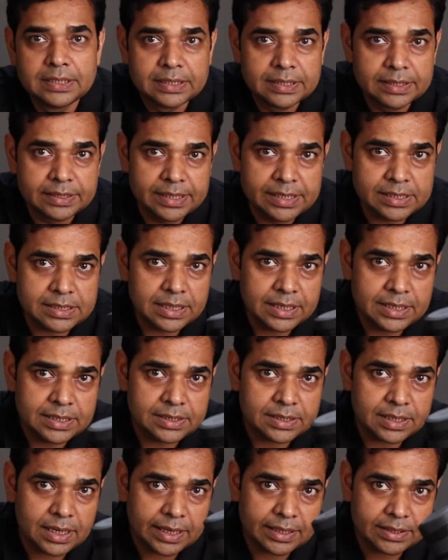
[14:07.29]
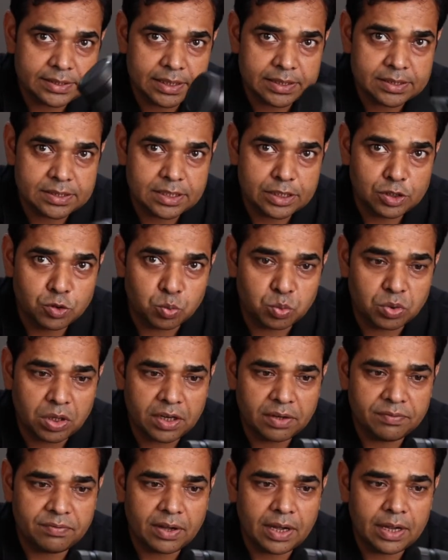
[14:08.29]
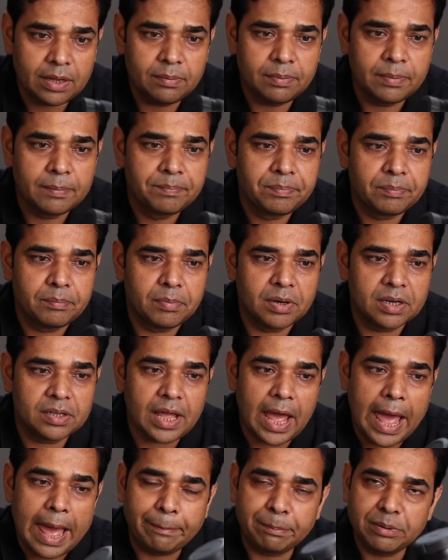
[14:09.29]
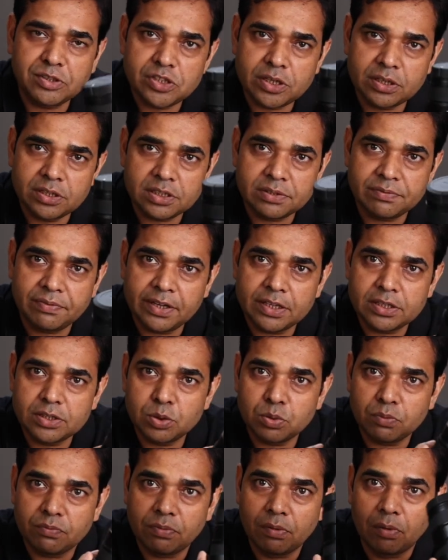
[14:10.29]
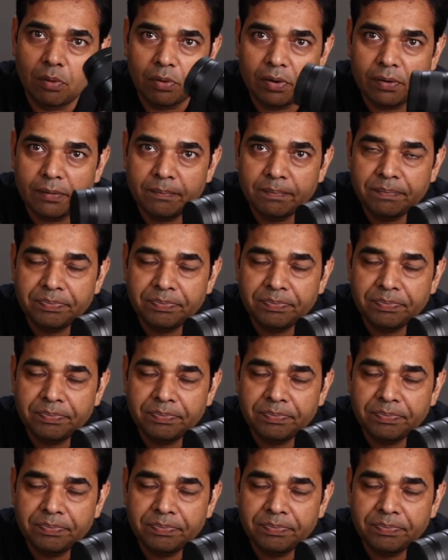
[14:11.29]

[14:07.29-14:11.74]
This lens like 16 to 35, but the aperture is fixed to 4.